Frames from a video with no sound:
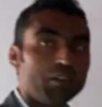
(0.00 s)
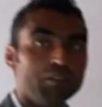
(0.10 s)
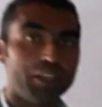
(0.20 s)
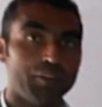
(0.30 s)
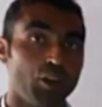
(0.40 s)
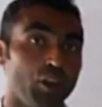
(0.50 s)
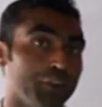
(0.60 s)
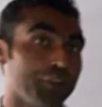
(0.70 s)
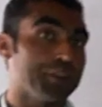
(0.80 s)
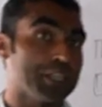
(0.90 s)
Above, we have
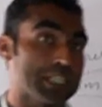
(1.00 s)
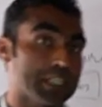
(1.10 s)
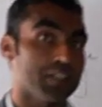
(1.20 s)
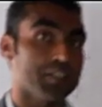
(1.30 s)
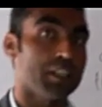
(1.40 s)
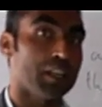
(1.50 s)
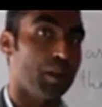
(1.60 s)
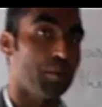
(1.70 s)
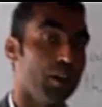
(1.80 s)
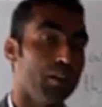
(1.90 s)
already
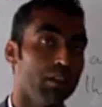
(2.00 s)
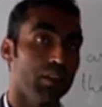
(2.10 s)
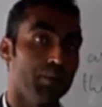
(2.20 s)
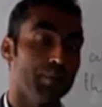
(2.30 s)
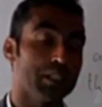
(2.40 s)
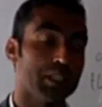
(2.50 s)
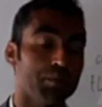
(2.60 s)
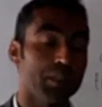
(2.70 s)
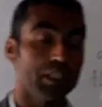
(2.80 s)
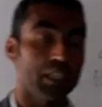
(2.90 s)
discussed that above
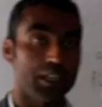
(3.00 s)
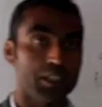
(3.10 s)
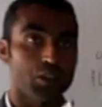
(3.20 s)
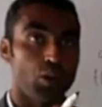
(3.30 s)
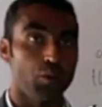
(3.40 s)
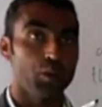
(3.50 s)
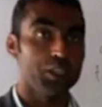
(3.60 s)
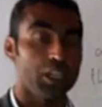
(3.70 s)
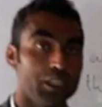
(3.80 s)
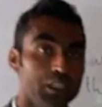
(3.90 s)
means something that is
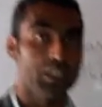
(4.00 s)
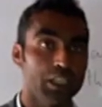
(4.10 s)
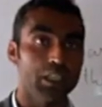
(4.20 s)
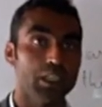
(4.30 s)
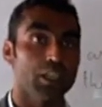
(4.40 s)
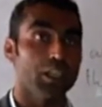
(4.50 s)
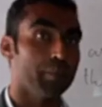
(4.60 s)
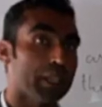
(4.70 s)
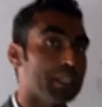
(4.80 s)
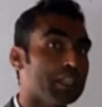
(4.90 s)
over the other thing.
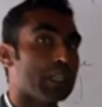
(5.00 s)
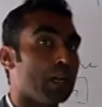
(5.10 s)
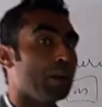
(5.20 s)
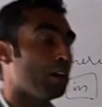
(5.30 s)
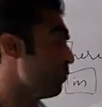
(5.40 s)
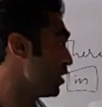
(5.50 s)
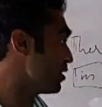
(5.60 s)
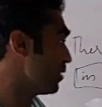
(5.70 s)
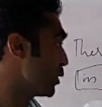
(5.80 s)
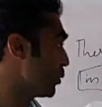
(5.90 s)
But this
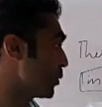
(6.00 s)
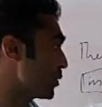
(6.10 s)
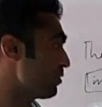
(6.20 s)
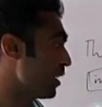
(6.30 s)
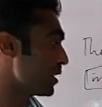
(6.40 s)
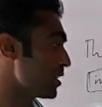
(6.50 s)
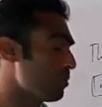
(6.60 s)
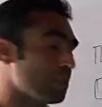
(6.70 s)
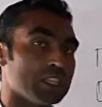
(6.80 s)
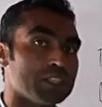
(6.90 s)
above which we used
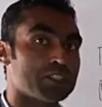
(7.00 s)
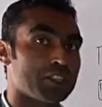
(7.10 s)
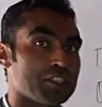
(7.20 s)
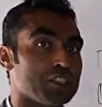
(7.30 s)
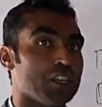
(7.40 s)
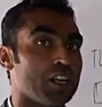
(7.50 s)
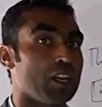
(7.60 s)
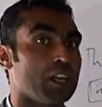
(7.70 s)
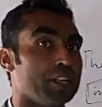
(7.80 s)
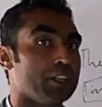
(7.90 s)
when something is touching,
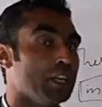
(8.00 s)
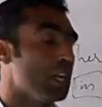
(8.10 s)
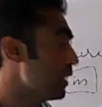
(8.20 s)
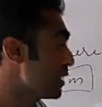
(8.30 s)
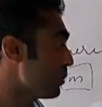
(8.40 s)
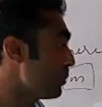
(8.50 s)
and